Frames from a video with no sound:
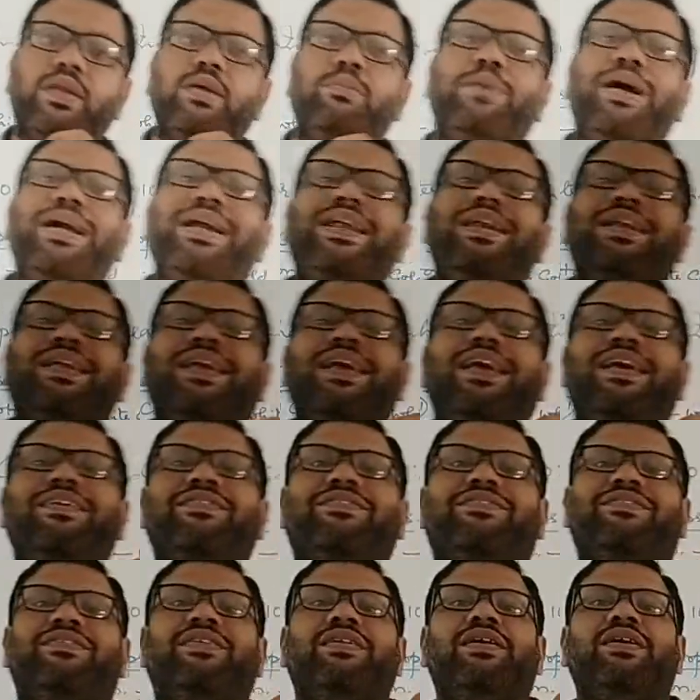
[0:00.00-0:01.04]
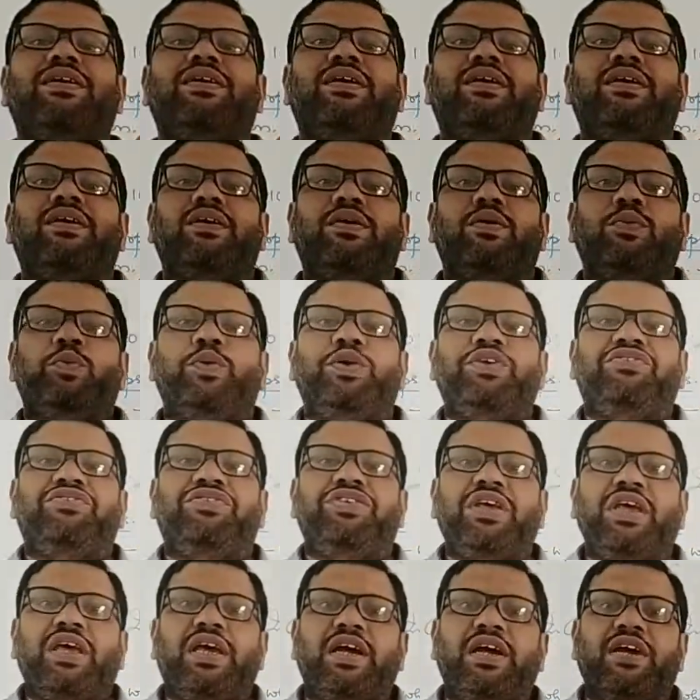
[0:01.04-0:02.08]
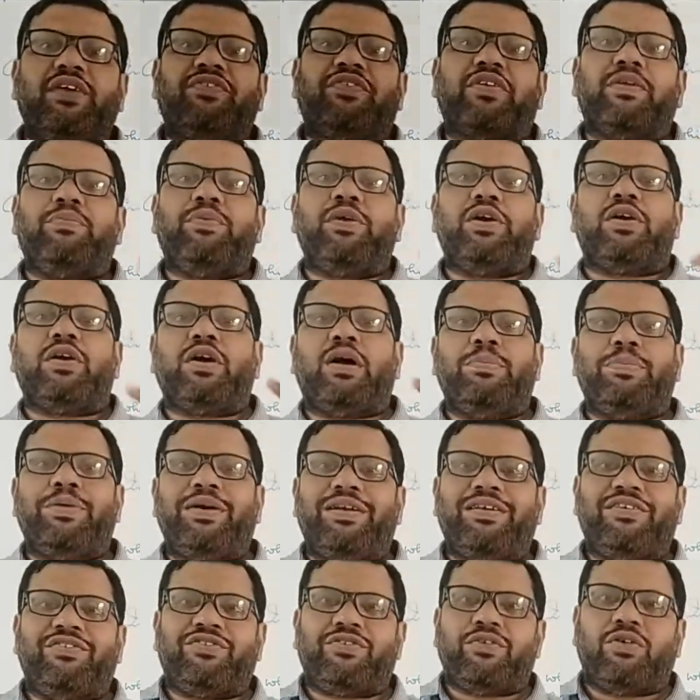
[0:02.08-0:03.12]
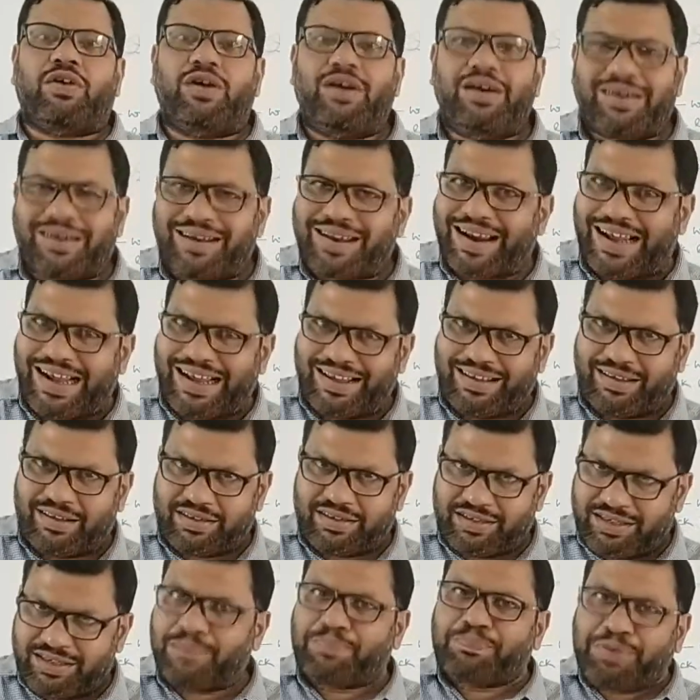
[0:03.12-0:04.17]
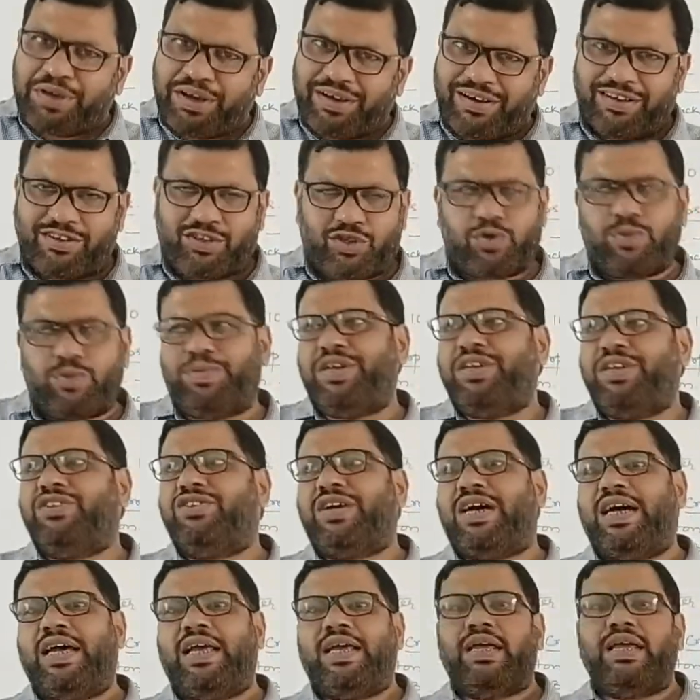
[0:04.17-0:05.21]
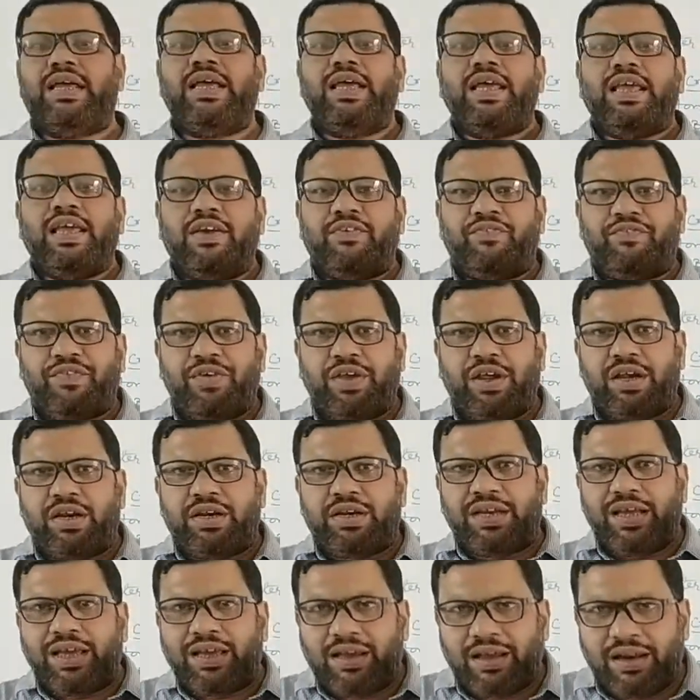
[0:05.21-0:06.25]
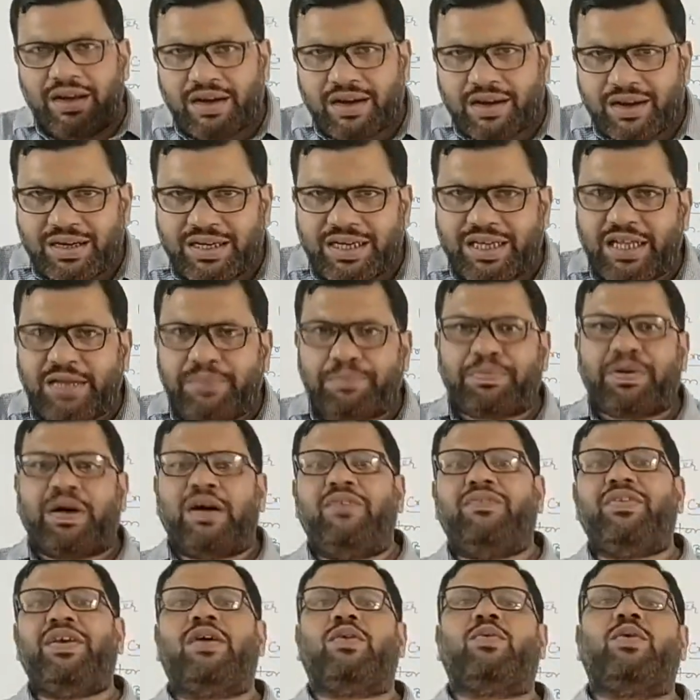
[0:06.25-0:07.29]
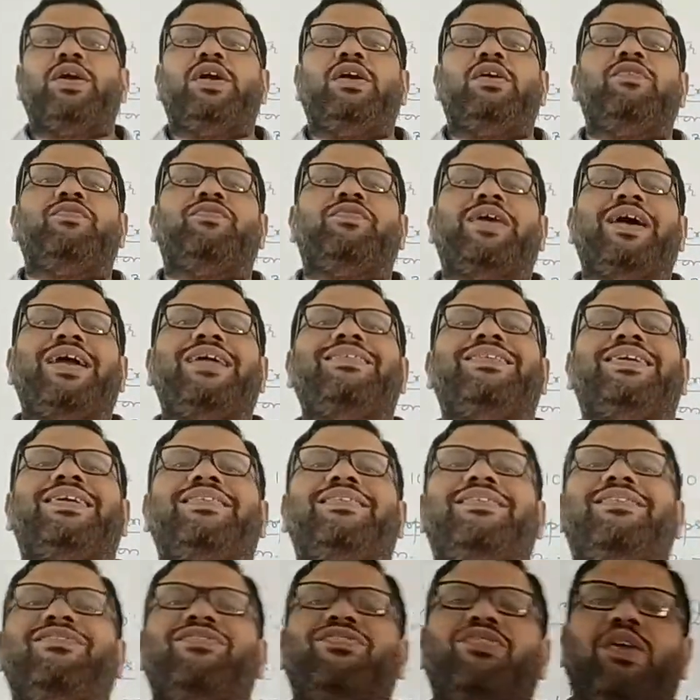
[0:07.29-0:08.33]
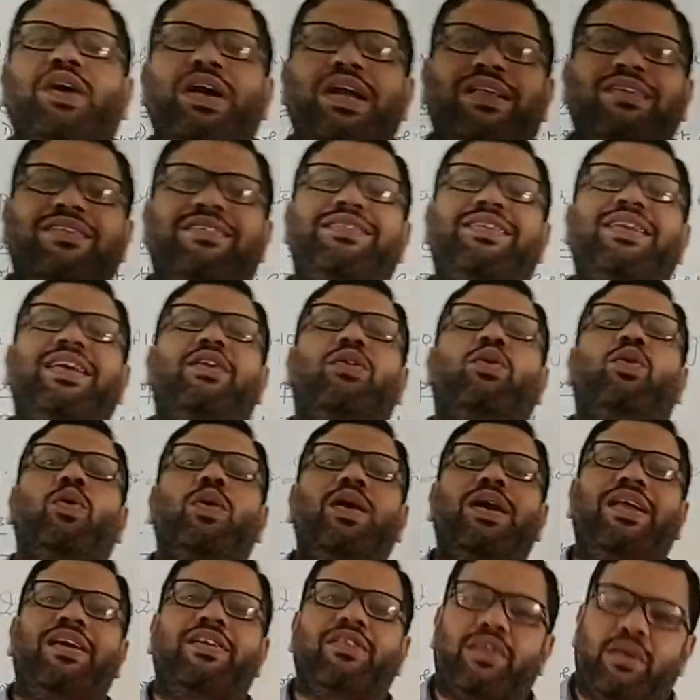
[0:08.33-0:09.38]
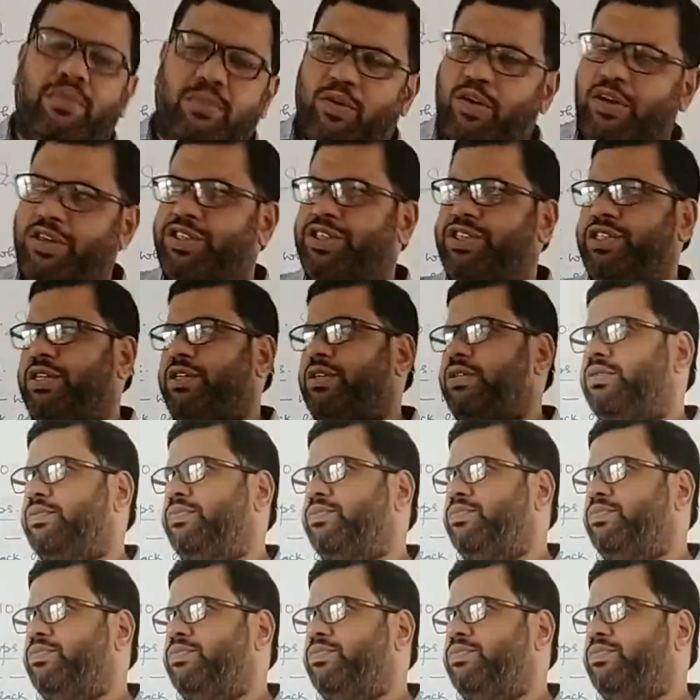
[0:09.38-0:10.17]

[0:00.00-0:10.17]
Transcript: But in case we see it from the top, it is all dry, it appears to be dry. If we dig a little deeper, we are going to find that the soil is still holding the moisture.